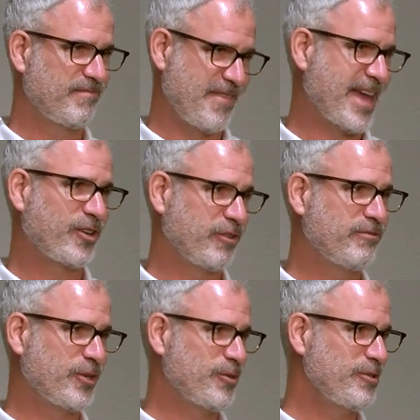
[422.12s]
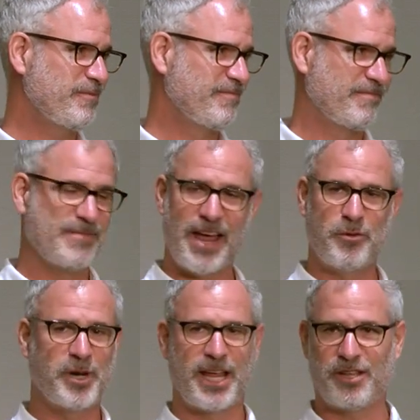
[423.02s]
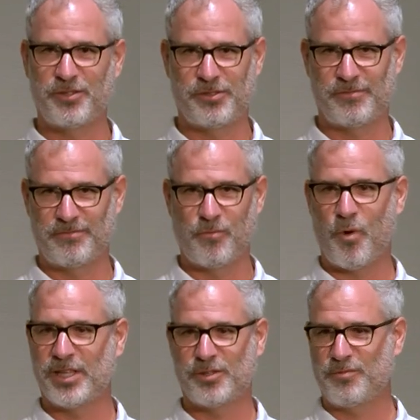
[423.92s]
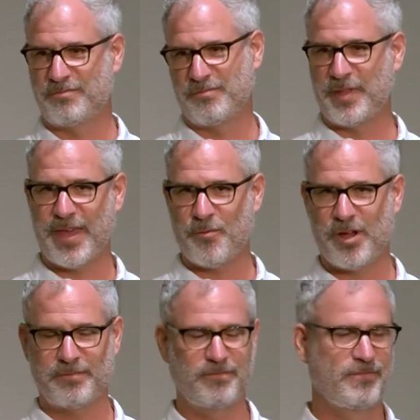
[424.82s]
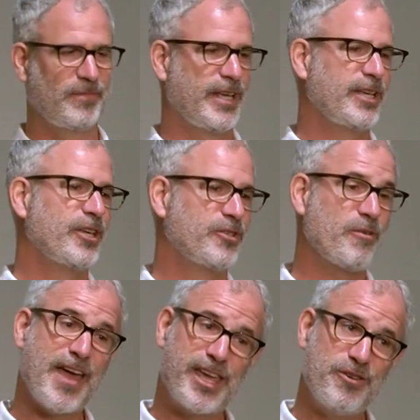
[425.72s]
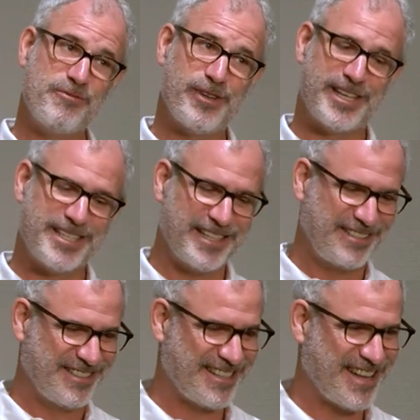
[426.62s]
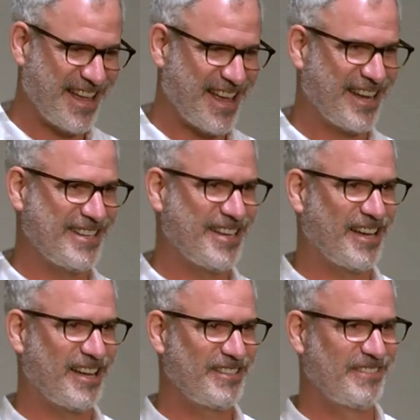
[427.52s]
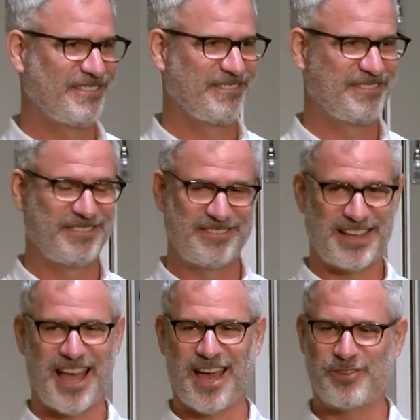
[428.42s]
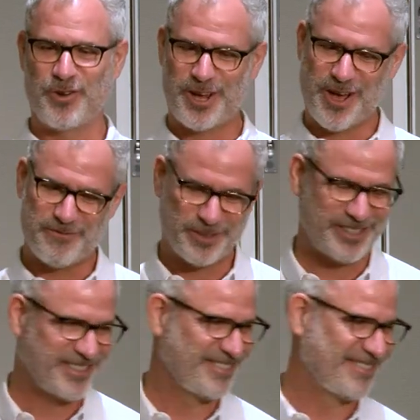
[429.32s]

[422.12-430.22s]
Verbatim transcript: that good food, everybody else wants what they want. So thank you for listening, and uh, have a great conference.